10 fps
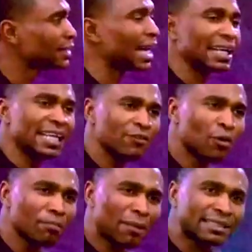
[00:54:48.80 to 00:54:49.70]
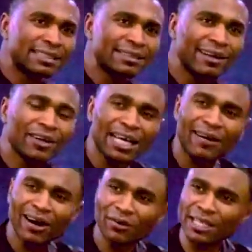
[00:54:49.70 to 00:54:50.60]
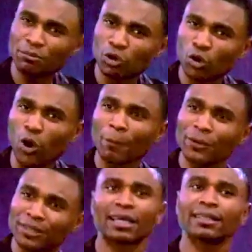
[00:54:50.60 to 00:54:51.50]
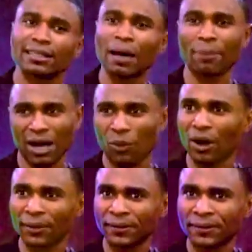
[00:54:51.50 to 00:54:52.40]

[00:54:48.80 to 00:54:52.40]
that even materials around him could communicate that power.